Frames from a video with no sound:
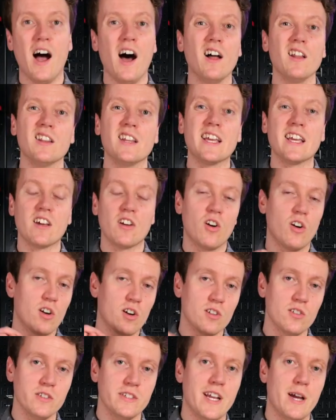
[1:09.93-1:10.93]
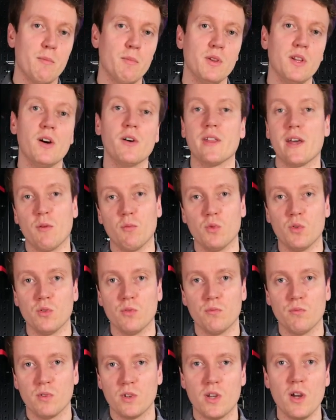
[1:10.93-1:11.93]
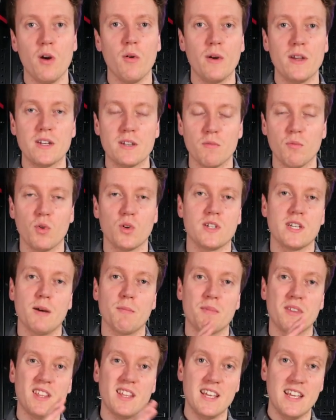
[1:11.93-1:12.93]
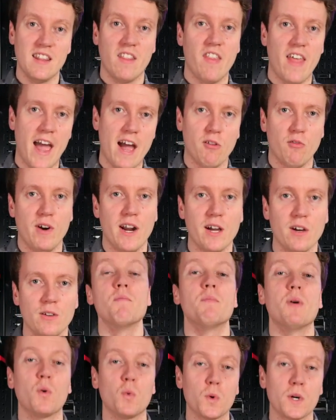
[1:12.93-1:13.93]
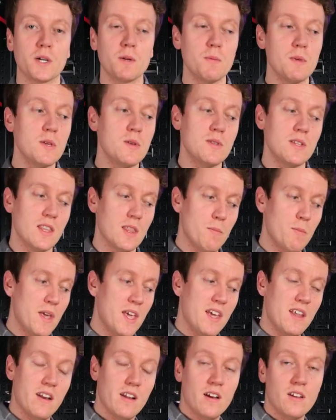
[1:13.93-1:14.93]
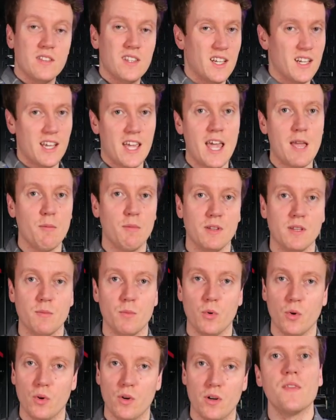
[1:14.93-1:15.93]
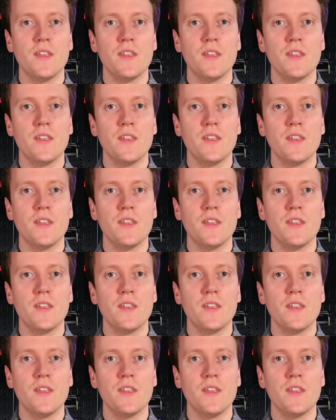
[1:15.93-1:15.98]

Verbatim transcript: I'll link an article down below that will go into more depth in that route, but we're going to be using the pin that came on the board.